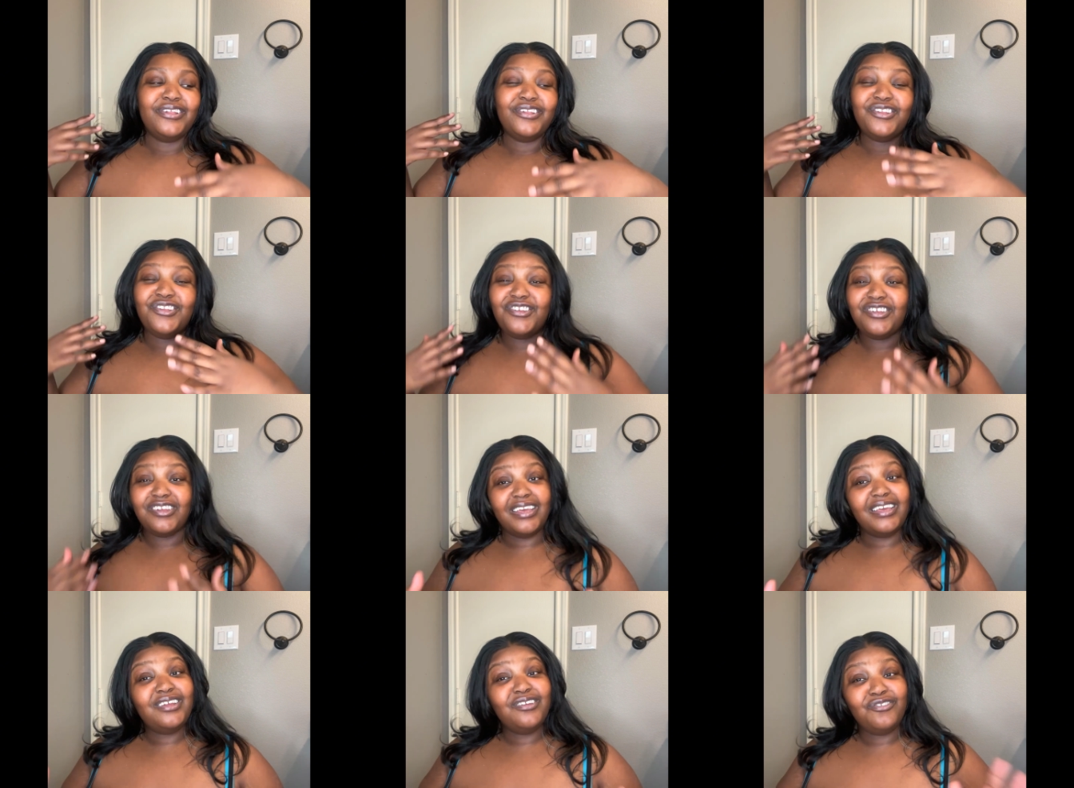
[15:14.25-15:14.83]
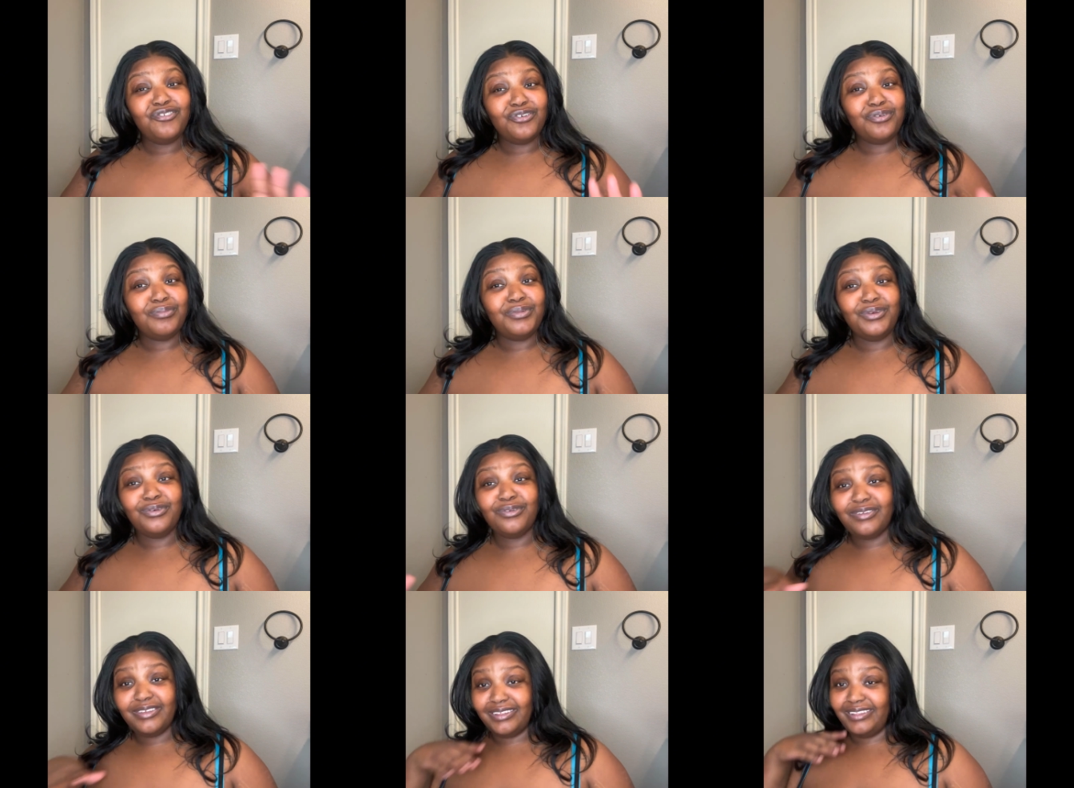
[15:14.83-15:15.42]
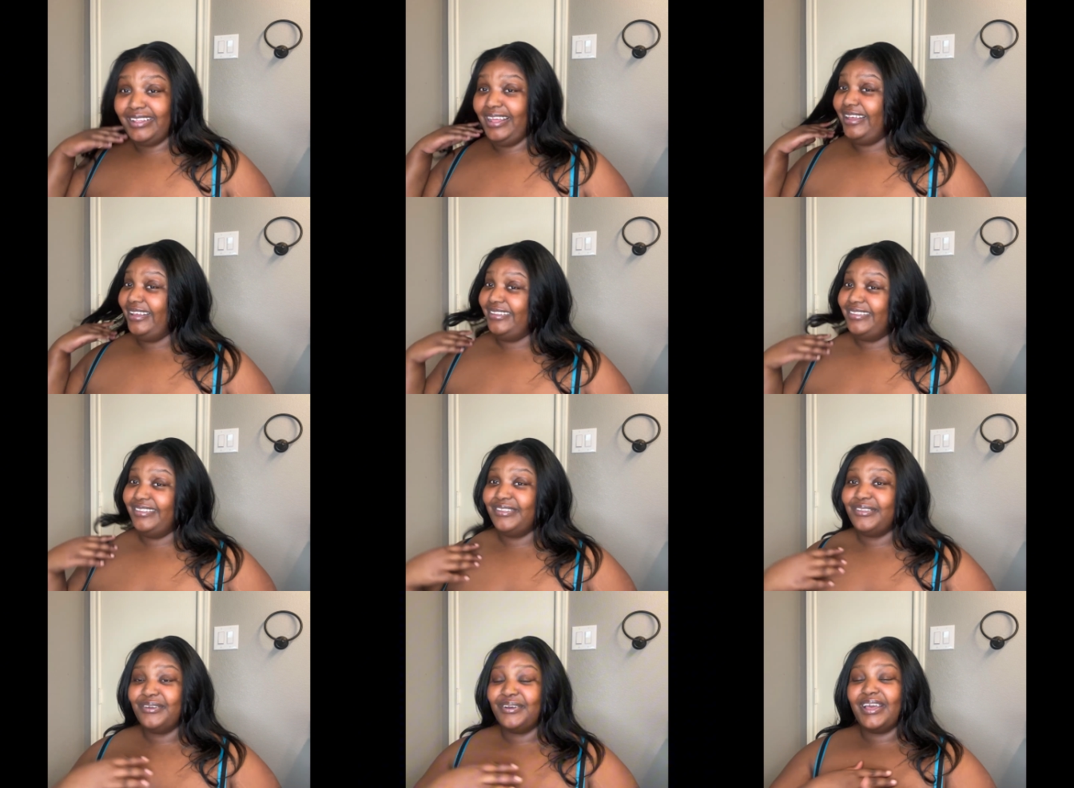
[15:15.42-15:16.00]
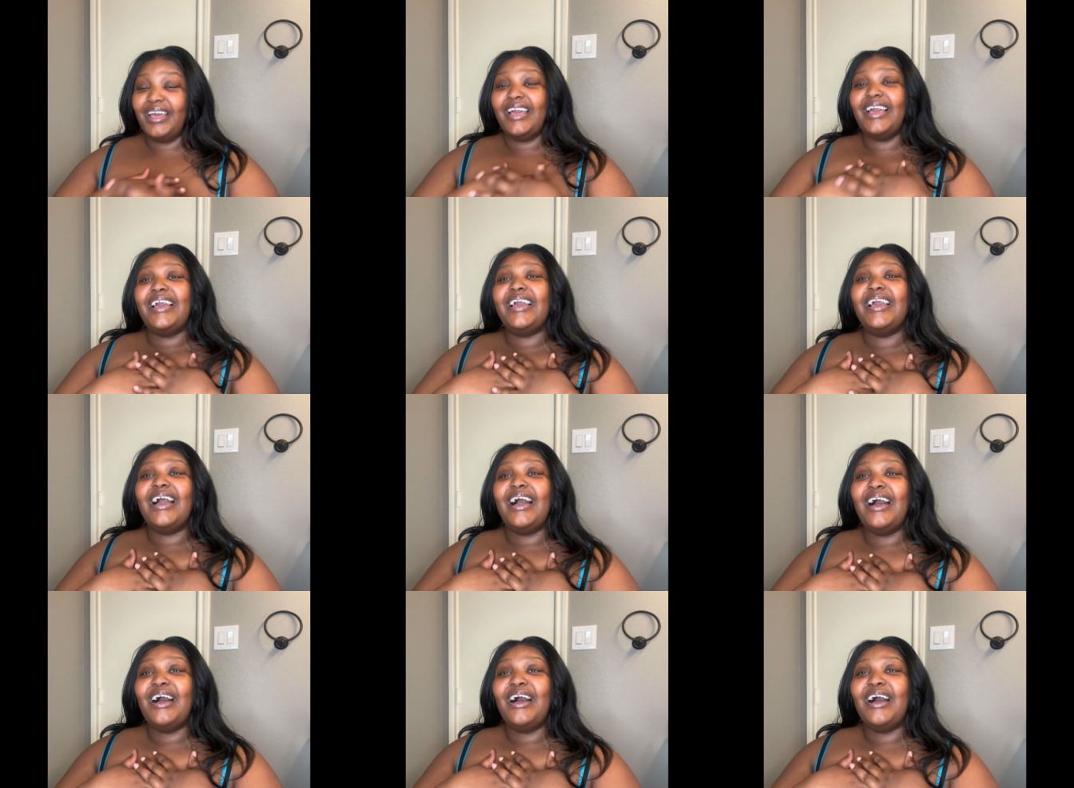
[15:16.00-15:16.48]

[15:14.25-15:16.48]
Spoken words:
change your music taste, okay?